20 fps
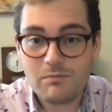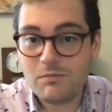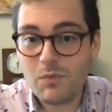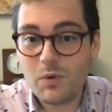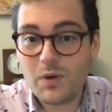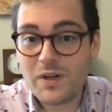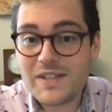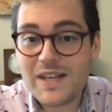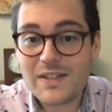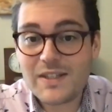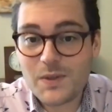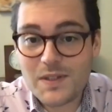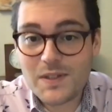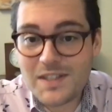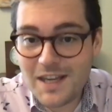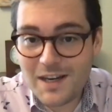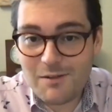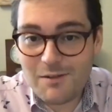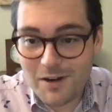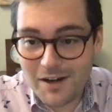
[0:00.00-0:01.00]
what it says on the
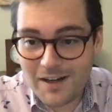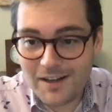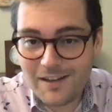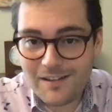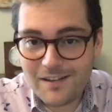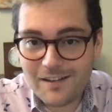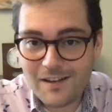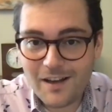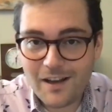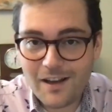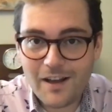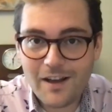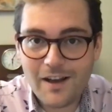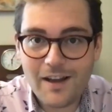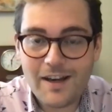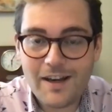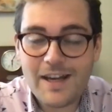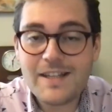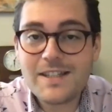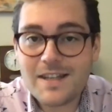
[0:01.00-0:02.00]
tin, really,
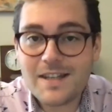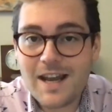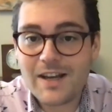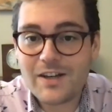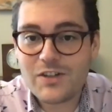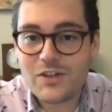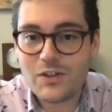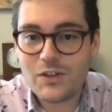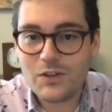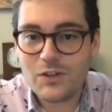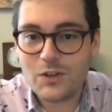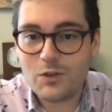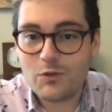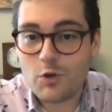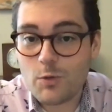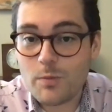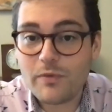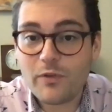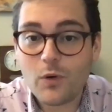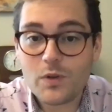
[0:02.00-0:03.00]
an international
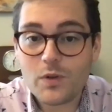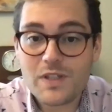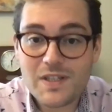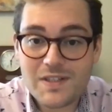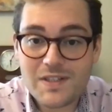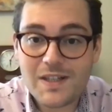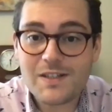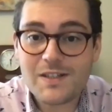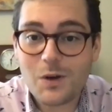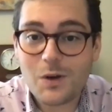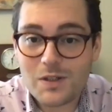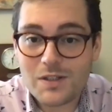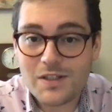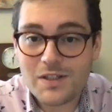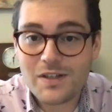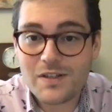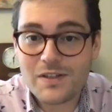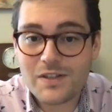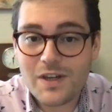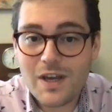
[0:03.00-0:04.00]
group for autistic
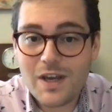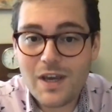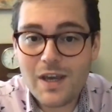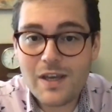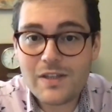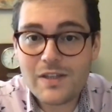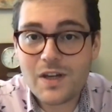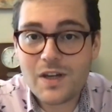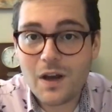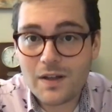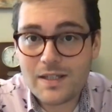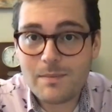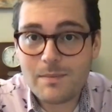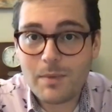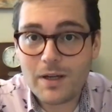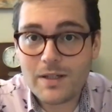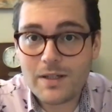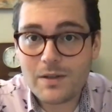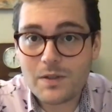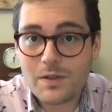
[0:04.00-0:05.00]
doctors started
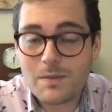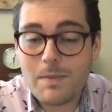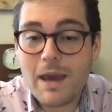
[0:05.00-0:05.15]
by Dr.